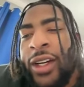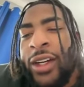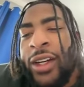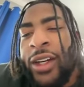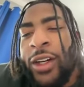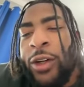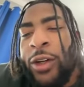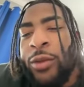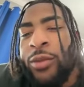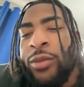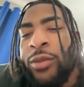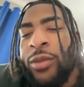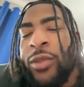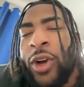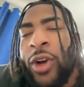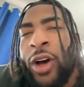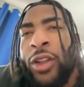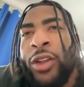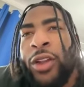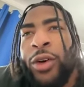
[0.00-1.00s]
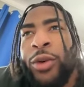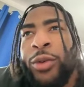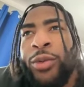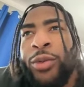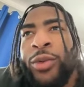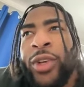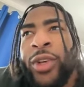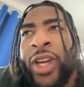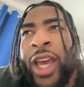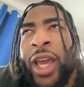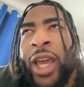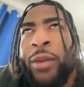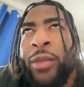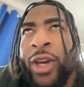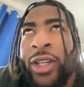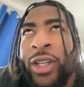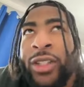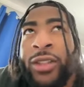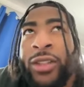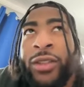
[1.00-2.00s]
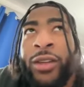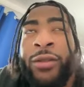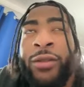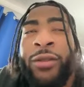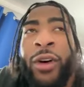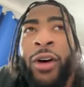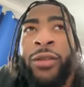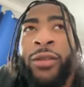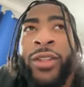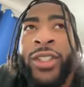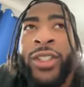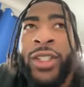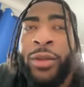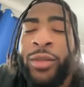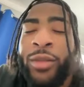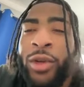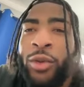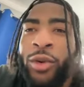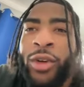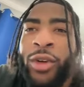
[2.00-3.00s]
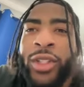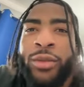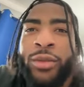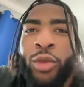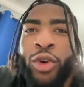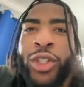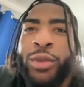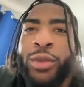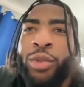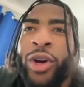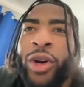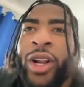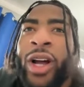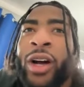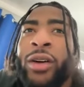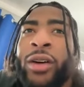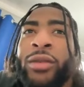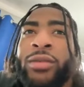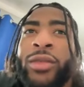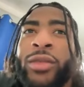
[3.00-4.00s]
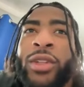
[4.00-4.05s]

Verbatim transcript: um, although the game has evolved to something where it's more spread out,